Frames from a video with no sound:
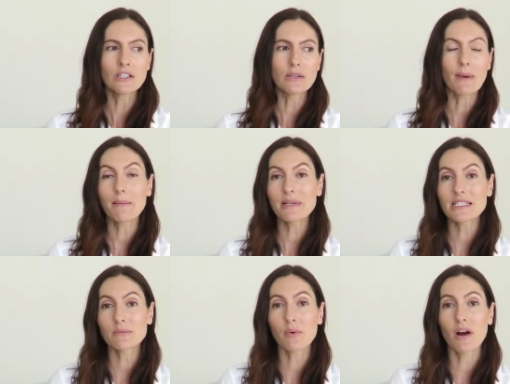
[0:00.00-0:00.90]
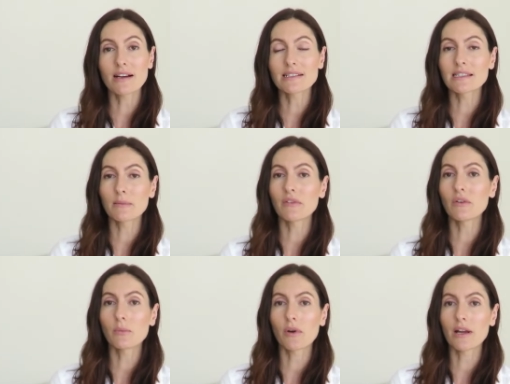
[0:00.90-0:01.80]
You may be surprised, some of
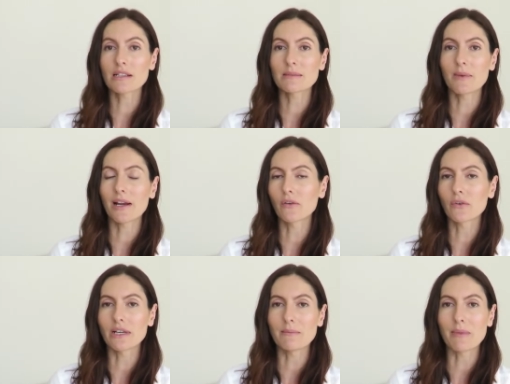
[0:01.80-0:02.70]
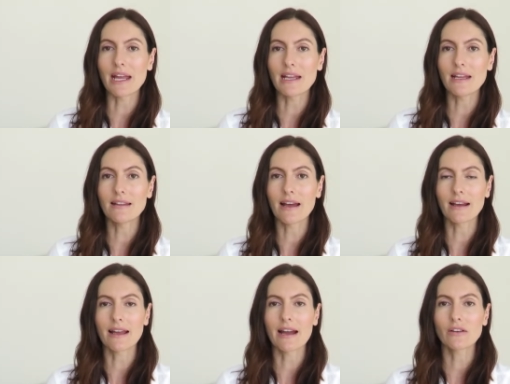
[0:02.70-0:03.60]
your products might already be in
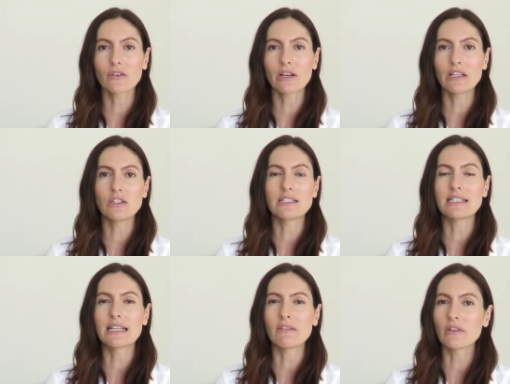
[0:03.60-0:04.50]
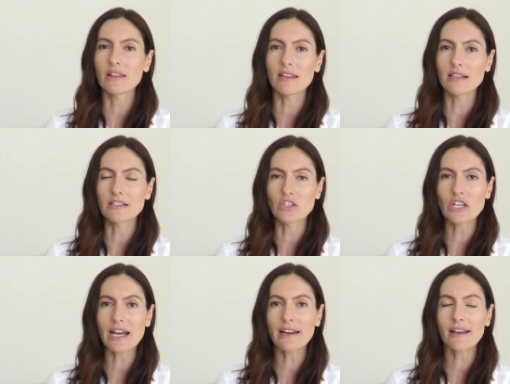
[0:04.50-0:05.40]
that category and you didn't even think to
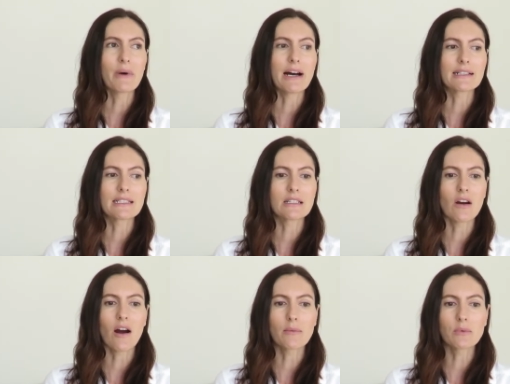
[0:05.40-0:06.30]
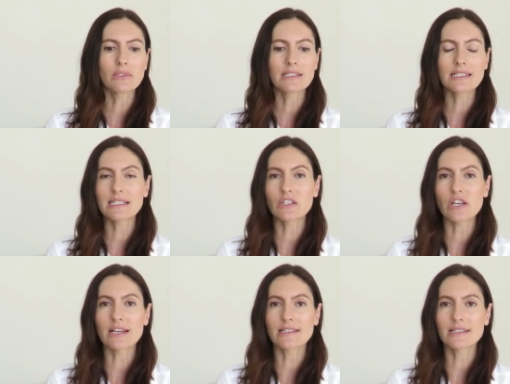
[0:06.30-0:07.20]
check, but I wouldn't
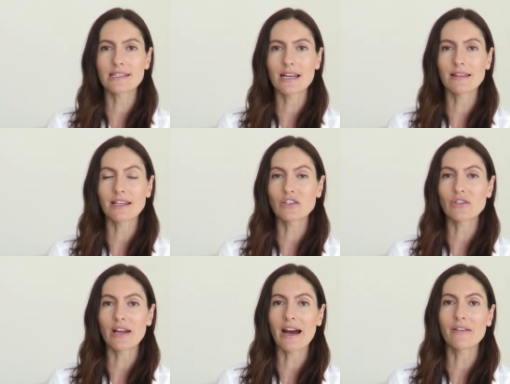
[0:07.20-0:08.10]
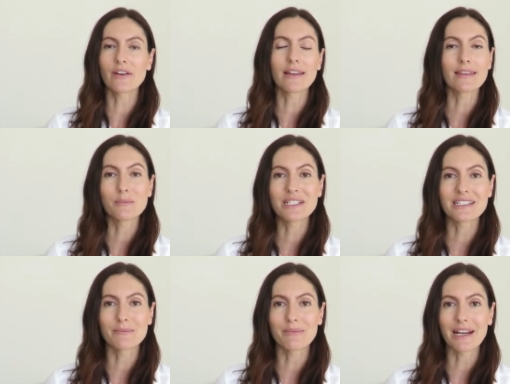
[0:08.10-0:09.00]
suggest, unless you have
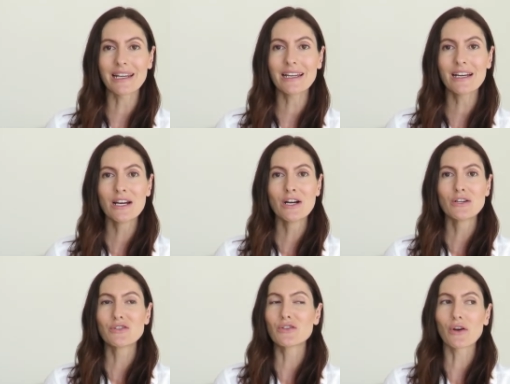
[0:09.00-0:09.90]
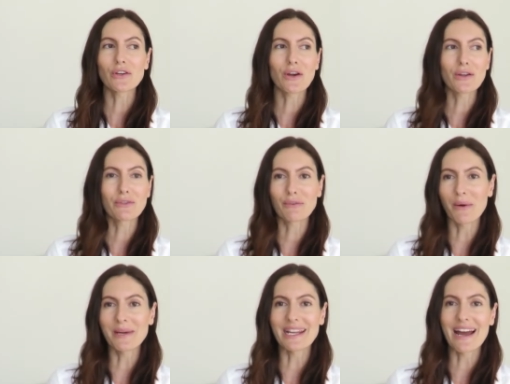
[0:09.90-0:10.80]
unlimited money, don't go
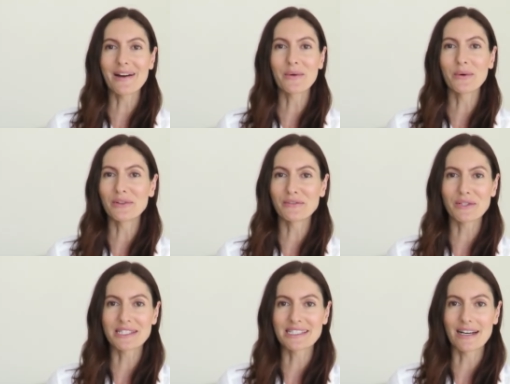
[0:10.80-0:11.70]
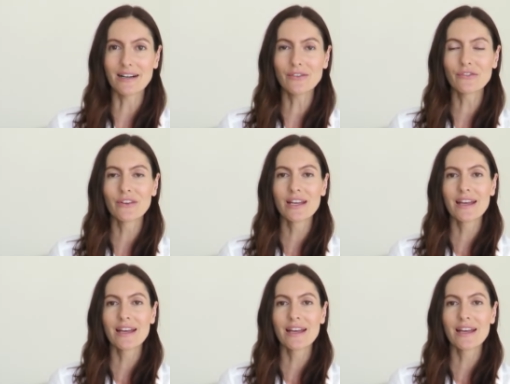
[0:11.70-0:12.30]
throwing out all of your stuff